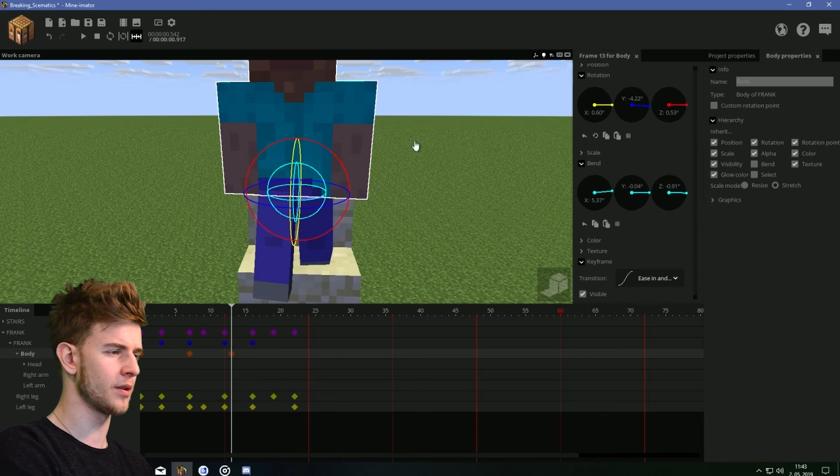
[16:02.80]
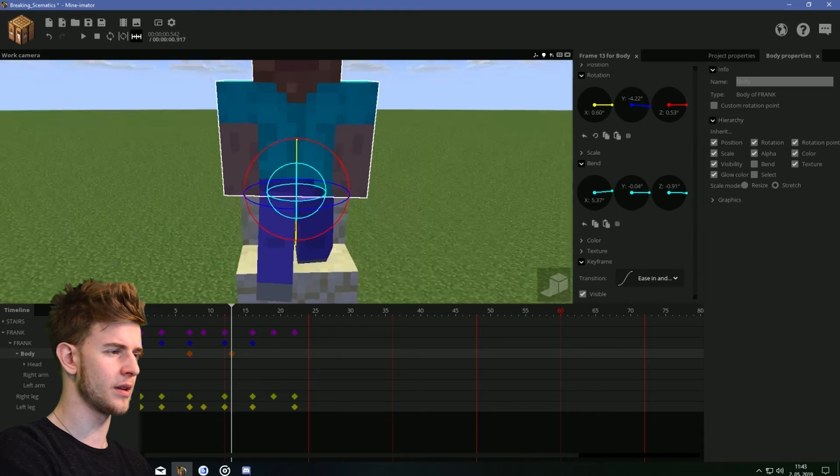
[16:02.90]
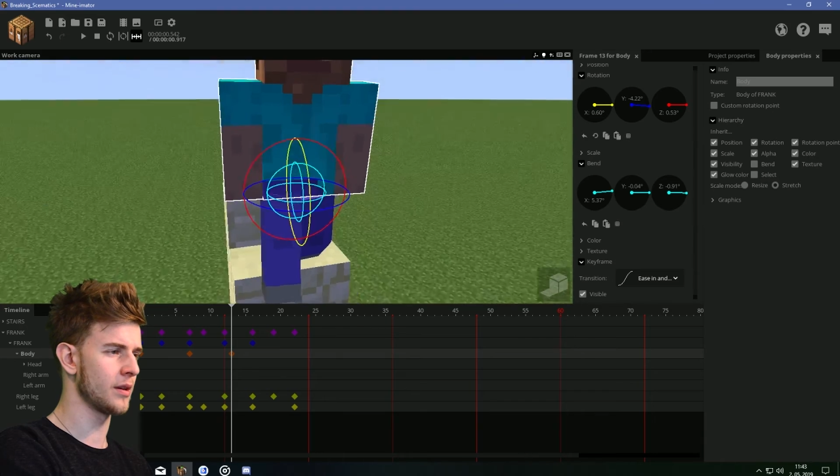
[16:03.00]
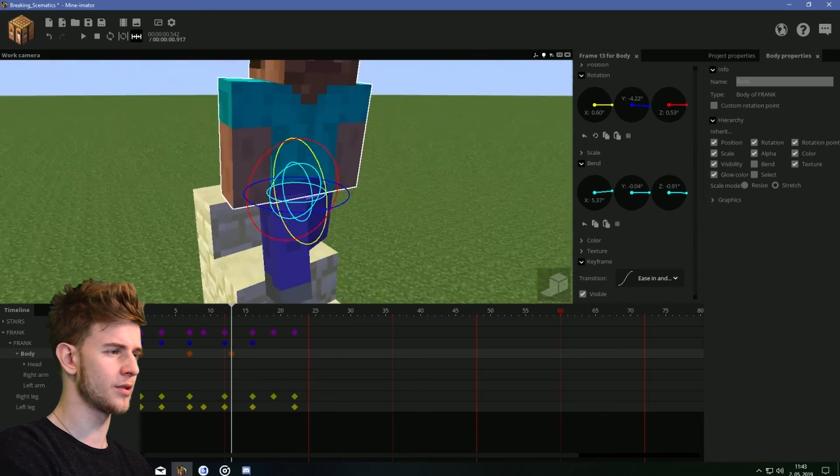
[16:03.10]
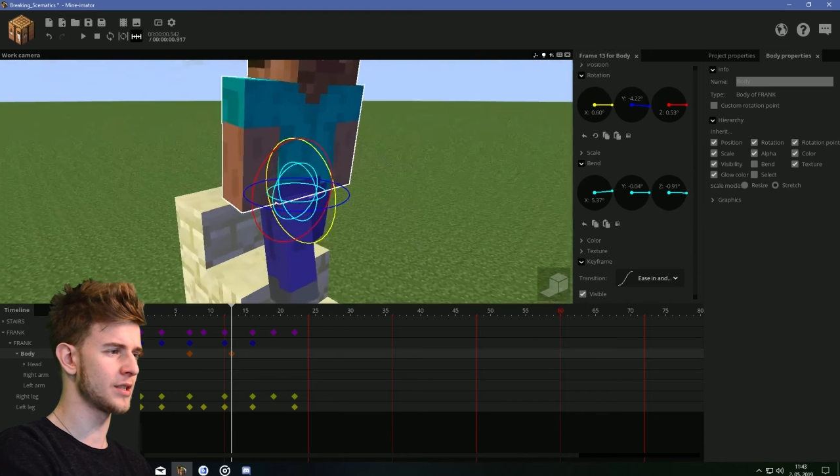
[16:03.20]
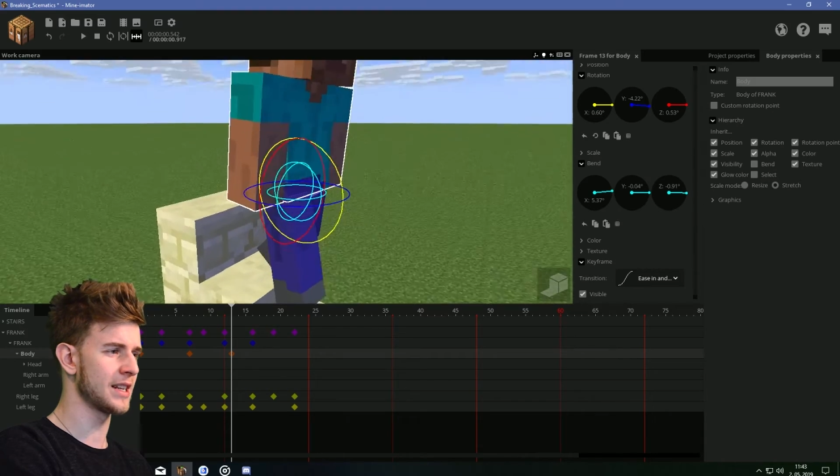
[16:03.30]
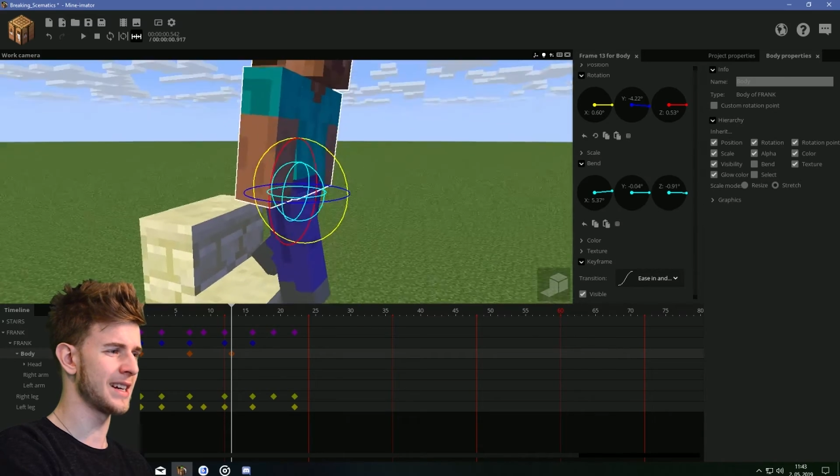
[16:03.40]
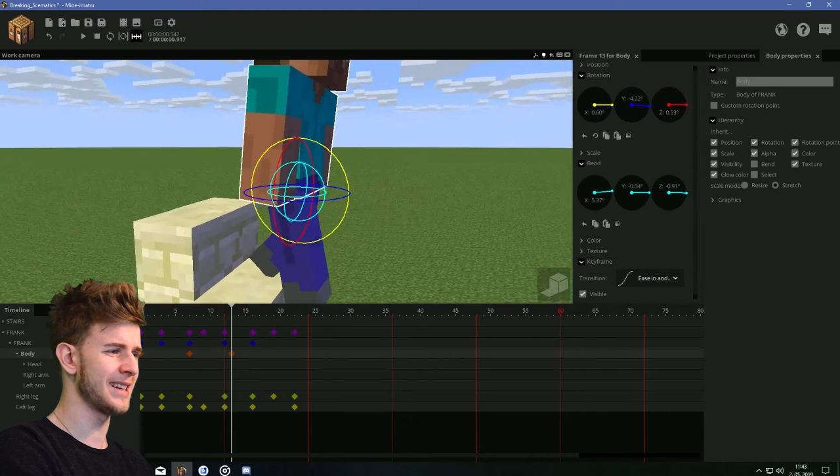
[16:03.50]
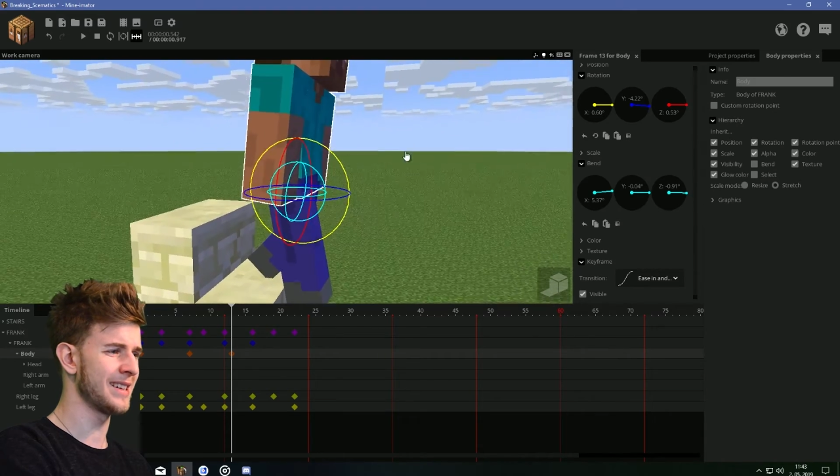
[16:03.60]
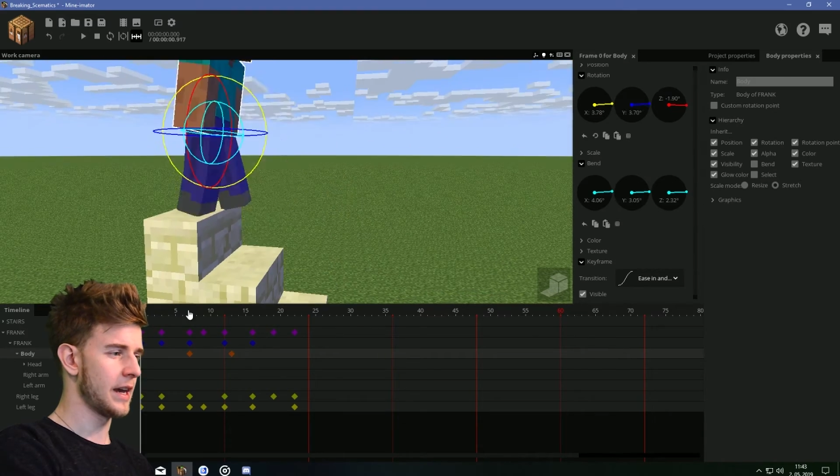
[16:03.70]
on the other
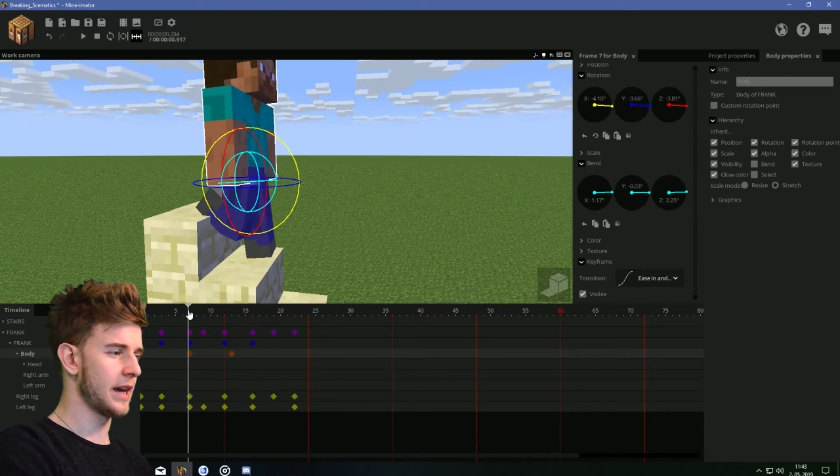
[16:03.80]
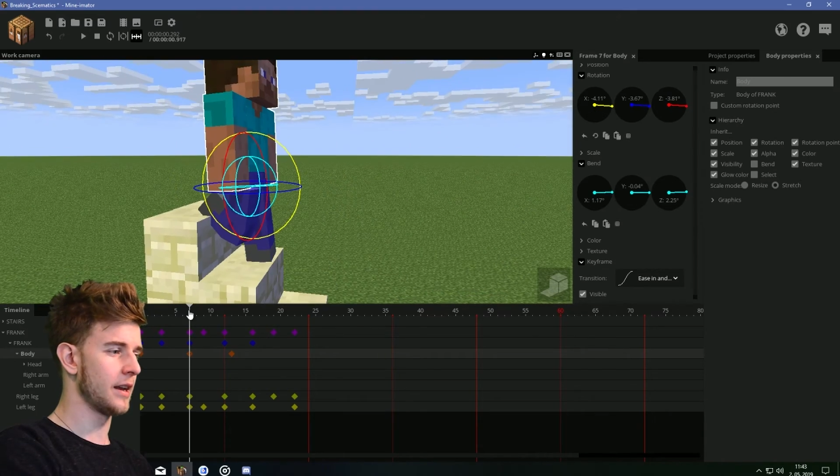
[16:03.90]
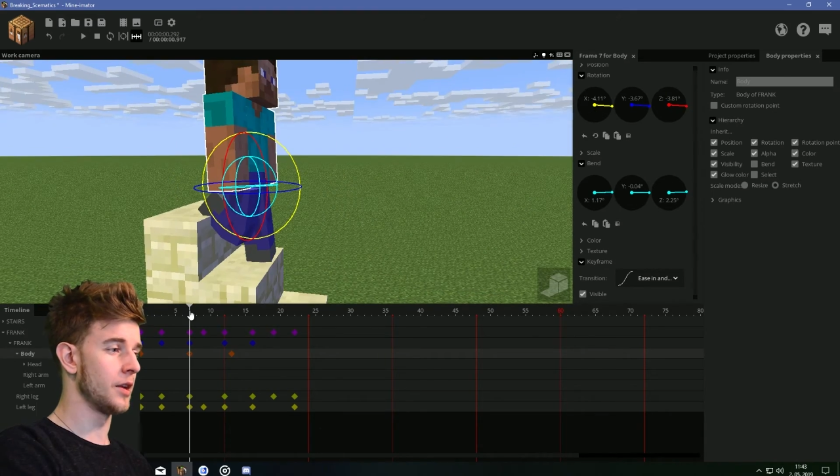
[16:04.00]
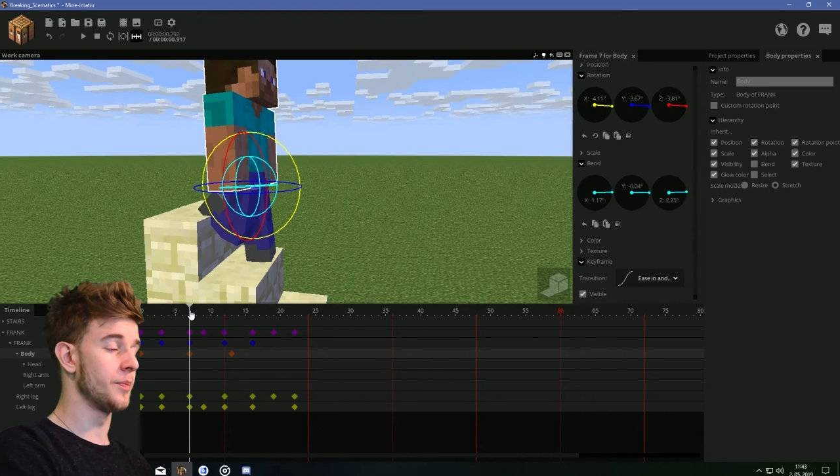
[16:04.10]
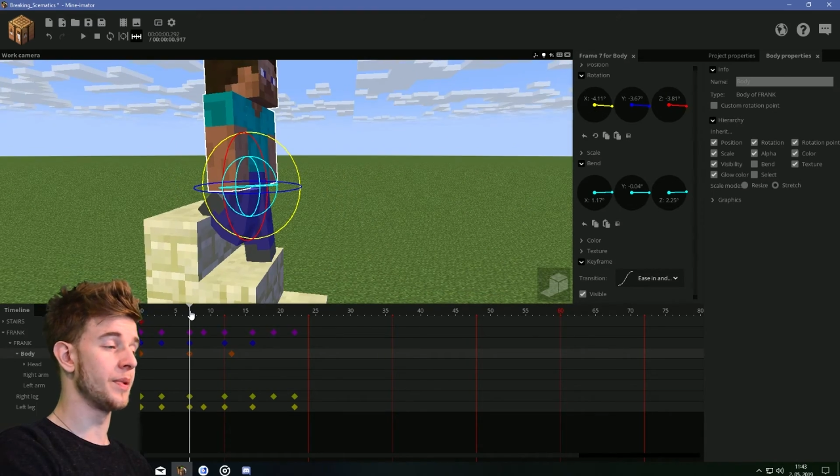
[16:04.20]
side. And